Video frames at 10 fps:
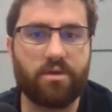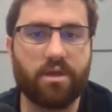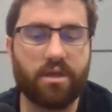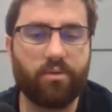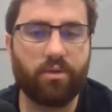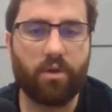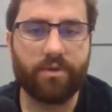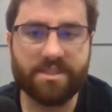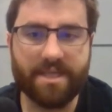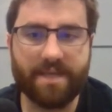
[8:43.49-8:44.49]
It will always
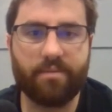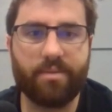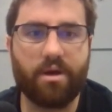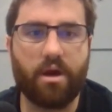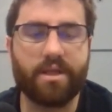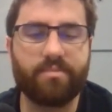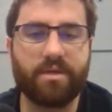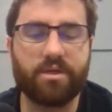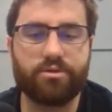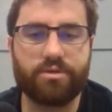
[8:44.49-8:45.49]
stand up in audits because
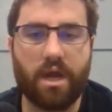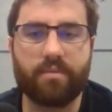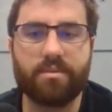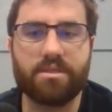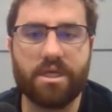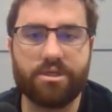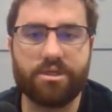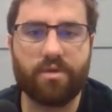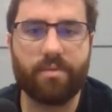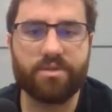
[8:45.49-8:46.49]
your documentation
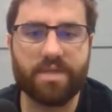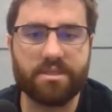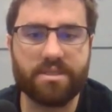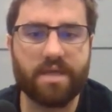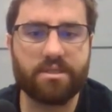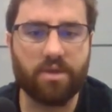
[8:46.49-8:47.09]
represents that. So